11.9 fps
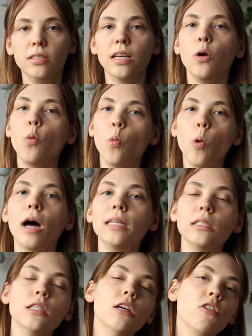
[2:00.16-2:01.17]
say
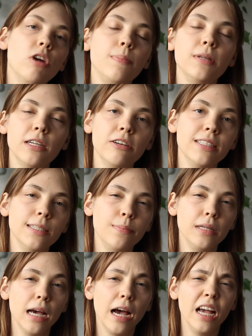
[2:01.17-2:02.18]
what
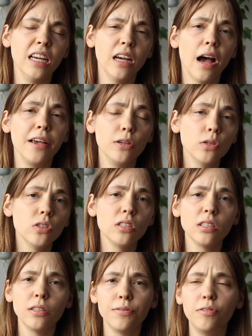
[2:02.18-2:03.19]
recipe I
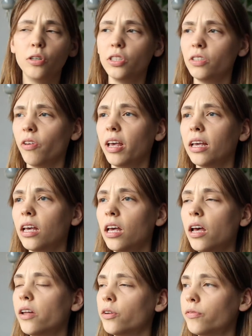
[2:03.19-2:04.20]
used. The first
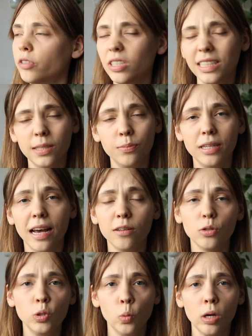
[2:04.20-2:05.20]
recipe I
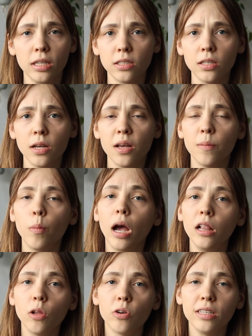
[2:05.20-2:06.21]
used was by
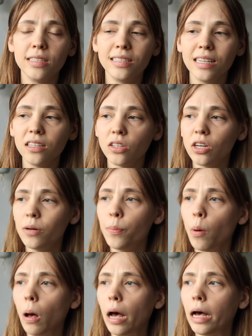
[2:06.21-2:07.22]
Lauren Singer,
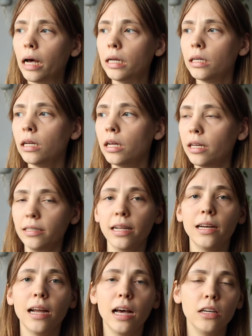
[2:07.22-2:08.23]
but
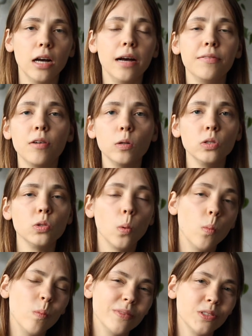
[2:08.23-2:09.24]
then I found
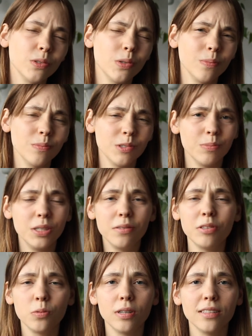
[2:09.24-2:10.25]
some
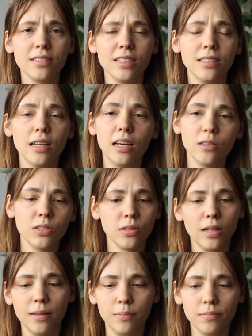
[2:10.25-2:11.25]
different ones and I
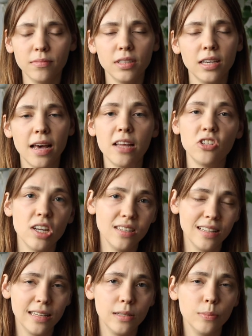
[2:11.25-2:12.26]
also
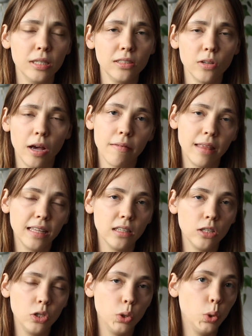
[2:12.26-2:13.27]
adjusted a little bit. So I think
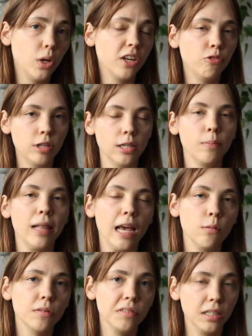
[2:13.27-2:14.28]
you can really play
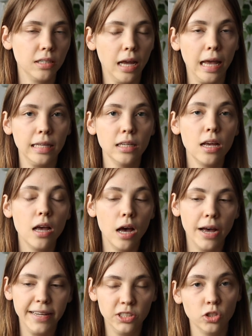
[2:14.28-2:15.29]
with it and
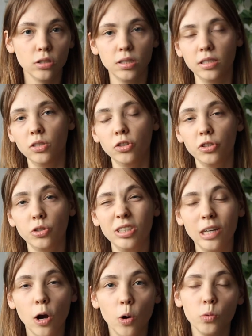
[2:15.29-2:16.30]
adjust it to
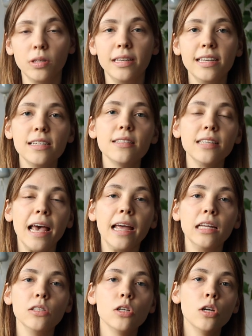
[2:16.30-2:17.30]
your own needs
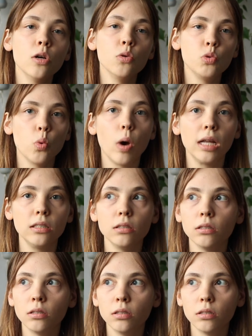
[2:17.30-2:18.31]
and to what
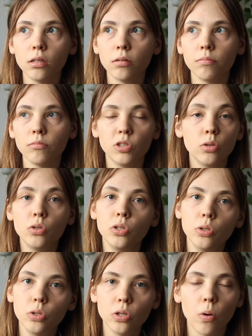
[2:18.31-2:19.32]
suits
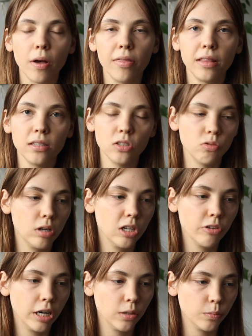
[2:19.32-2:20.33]
you. So I think this is really
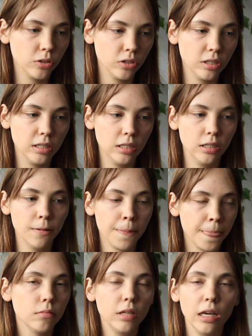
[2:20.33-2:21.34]
great opportunity,
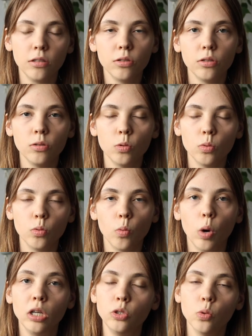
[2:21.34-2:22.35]
yeah, to do
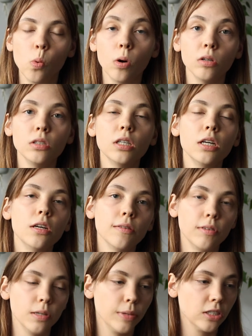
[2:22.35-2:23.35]
what you want
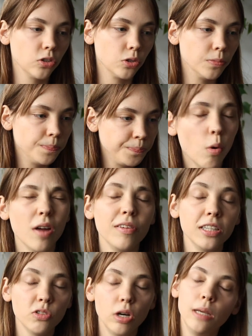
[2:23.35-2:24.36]
for the mixture. What I
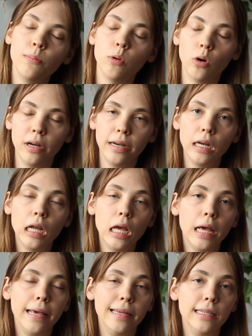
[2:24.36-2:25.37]
think is very important
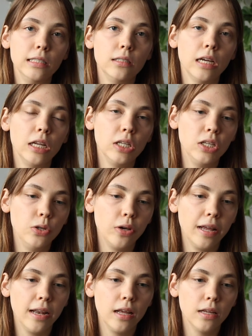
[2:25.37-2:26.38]
is that you
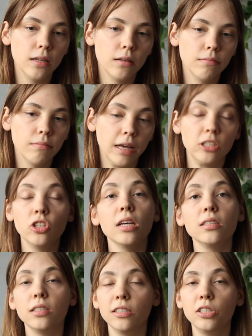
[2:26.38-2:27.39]
can
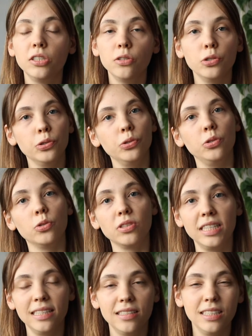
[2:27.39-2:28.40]
adjust it to your
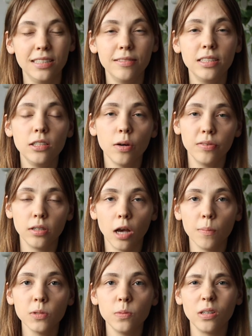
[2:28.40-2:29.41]
sensitivity of the
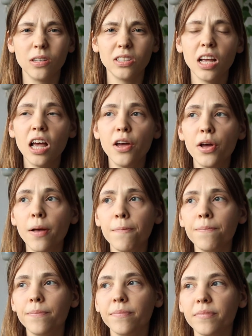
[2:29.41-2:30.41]
gums, because
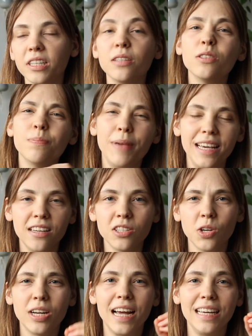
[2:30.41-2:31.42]
baking
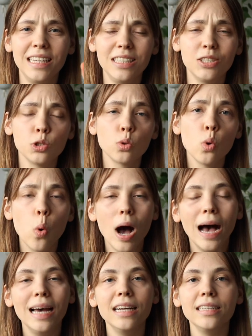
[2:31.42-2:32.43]
soda is
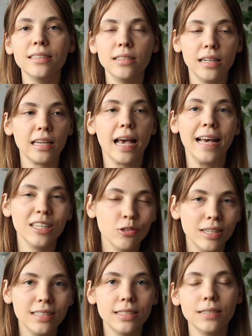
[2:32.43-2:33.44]
quite like
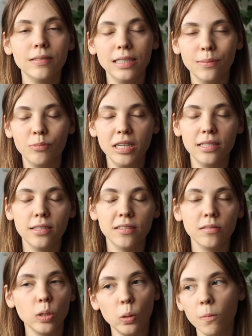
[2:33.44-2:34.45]
aggressive and
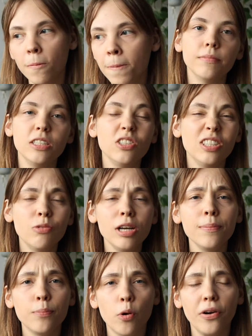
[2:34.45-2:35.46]
abrasive. So it's really
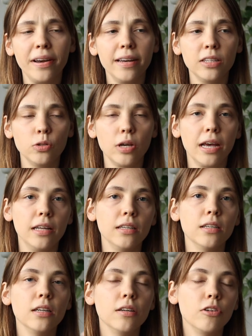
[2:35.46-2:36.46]
important that you
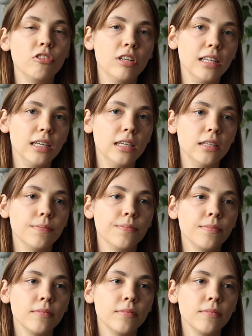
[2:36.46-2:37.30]
can really